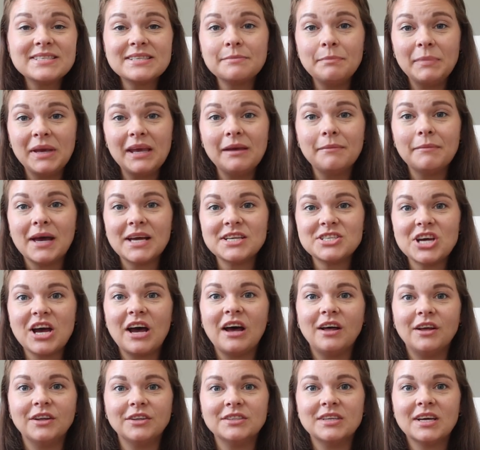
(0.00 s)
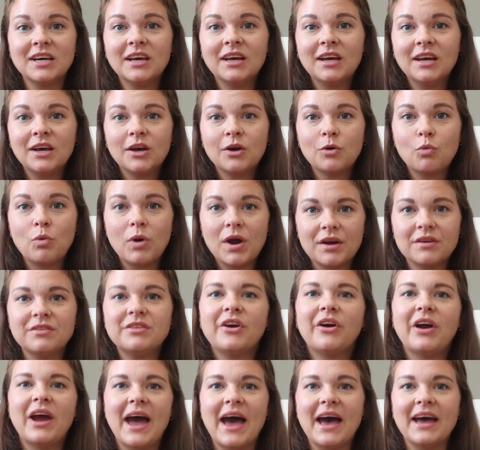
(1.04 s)
meet my child where
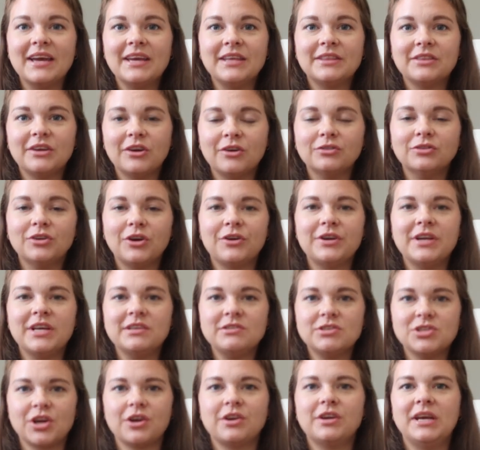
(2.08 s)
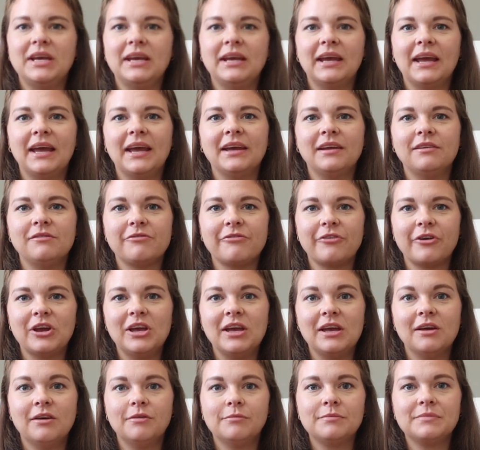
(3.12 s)
they're at in their learning journey, and for
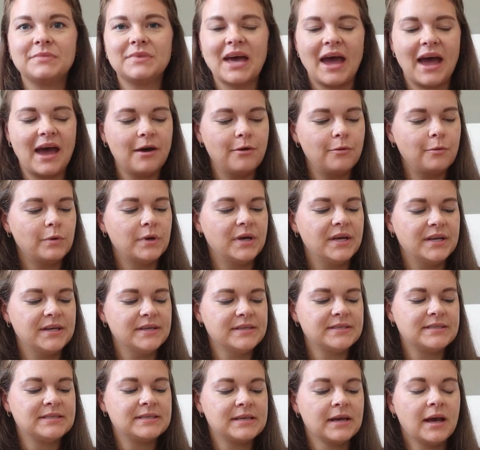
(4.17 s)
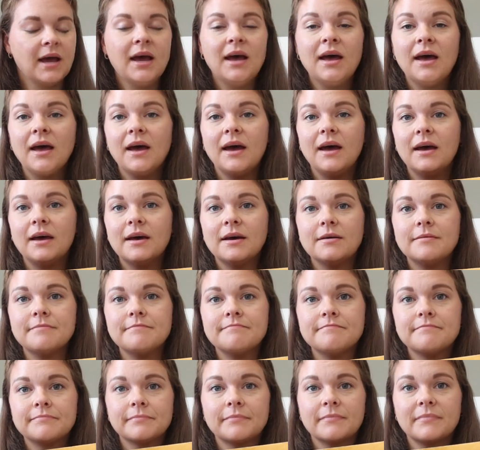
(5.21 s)
him that was
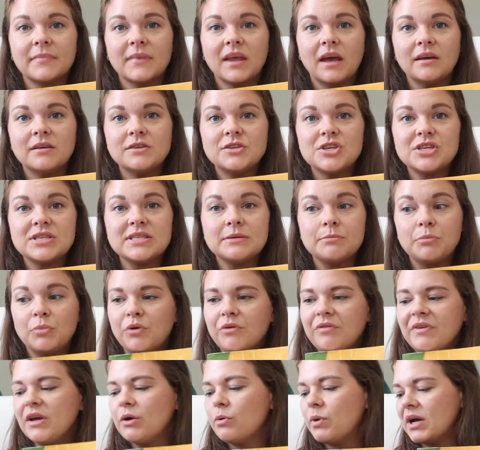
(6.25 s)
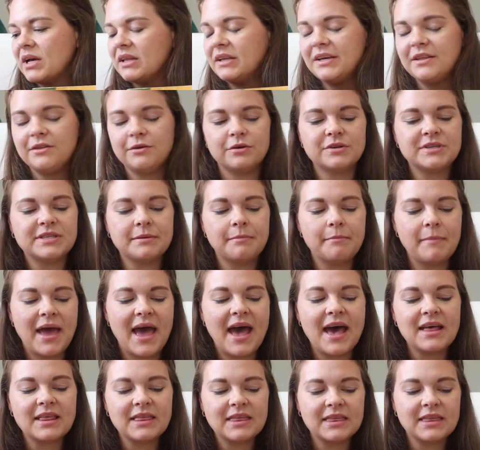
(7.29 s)
just moving quickly through some
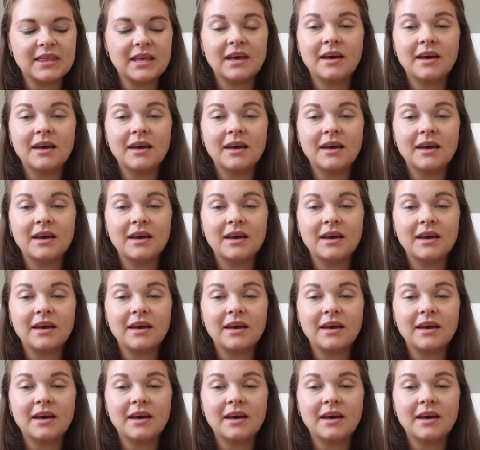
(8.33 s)
math